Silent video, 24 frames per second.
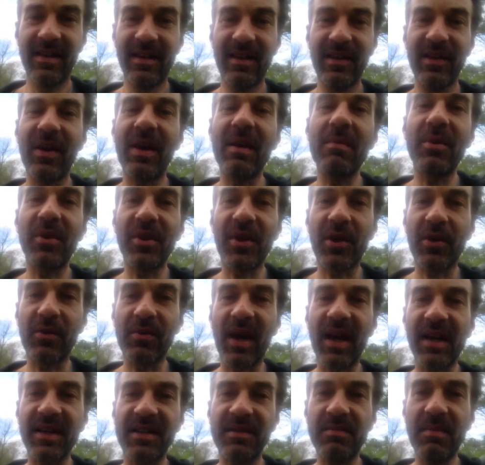You're able to
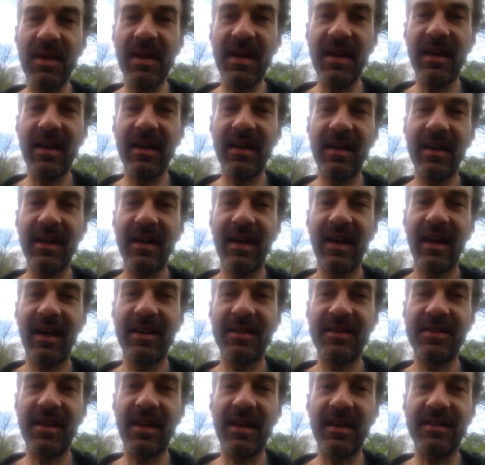correct me
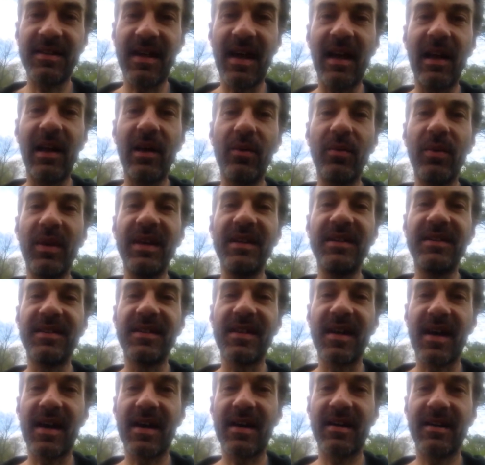and say it's
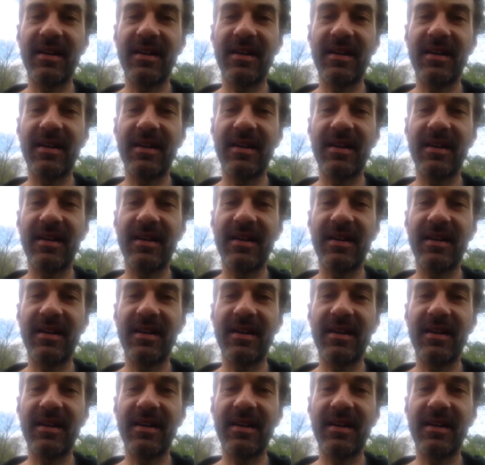Eloisa.